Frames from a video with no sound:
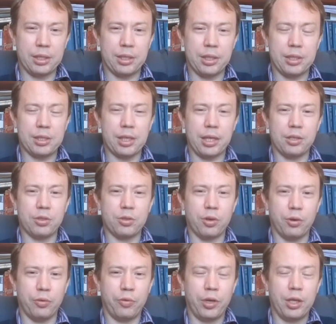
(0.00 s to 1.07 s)
sense
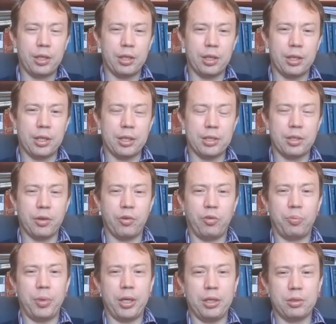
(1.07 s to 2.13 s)
of the
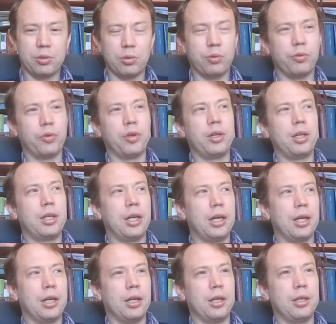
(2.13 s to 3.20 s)
self being sort of
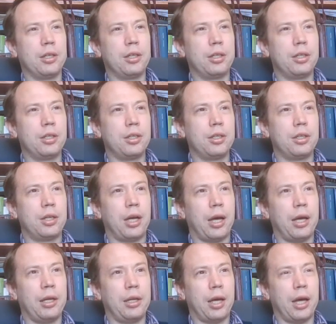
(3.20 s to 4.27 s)
an
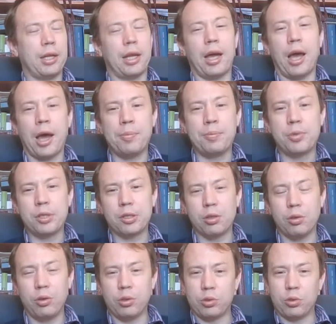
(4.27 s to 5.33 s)

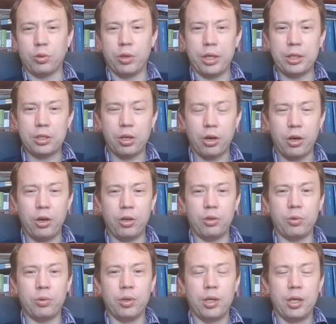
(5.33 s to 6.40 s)
absolute or
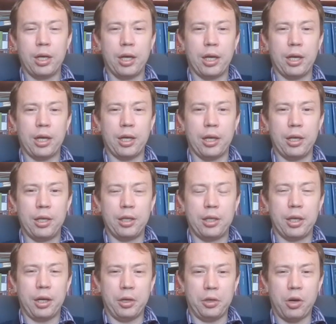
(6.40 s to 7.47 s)
eternal
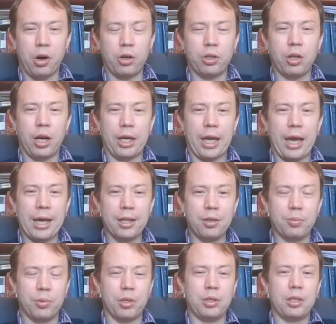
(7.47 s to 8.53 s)
godlike
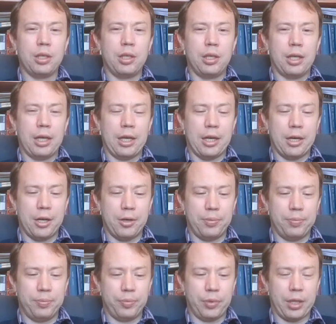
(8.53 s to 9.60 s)
element,
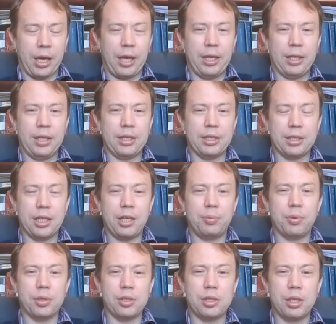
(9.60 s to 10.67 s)
that in his
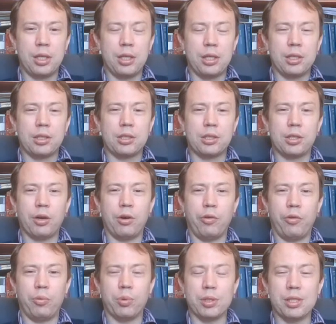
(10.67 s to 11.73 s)
deepest
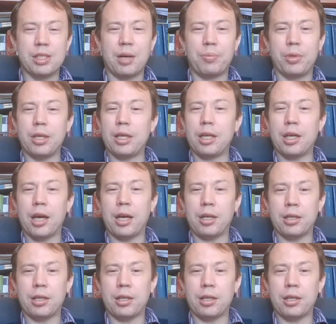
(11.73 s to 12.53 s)
self was something